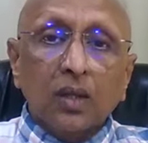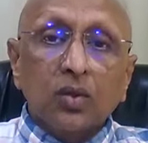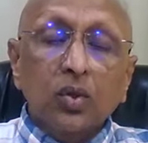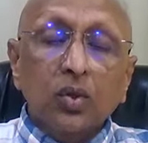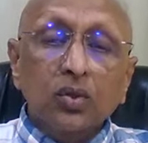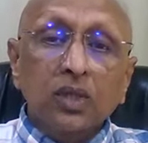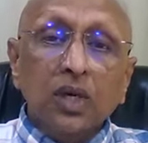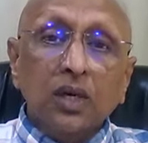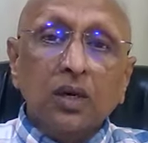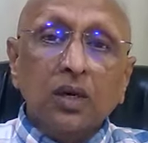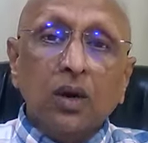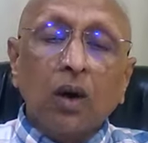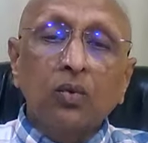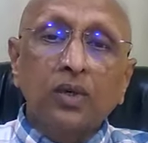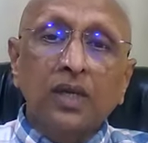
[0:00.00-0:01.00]
Those are
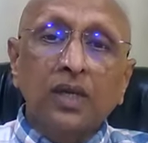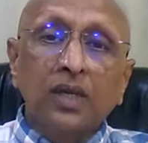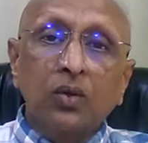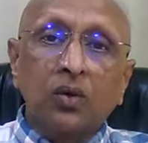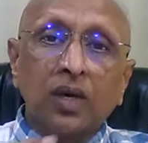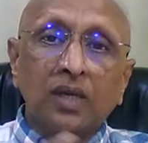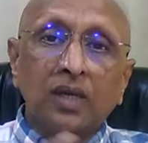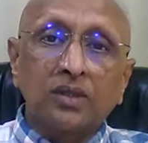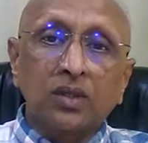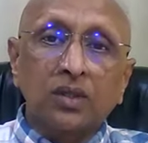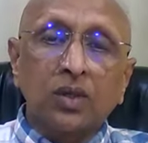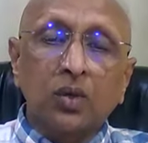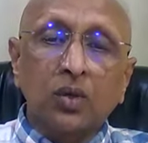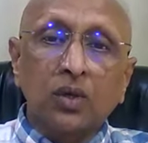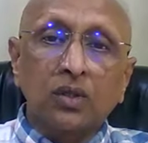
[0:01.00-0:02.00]
gouty
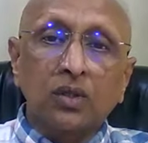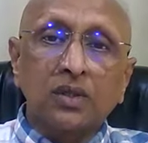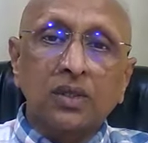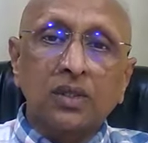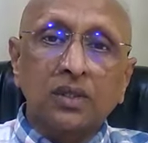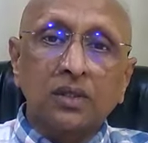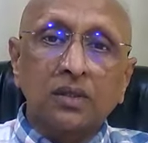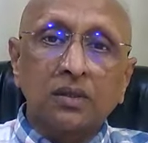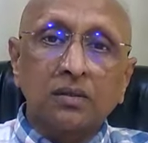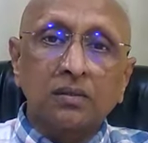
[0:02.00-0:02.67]
nodosities.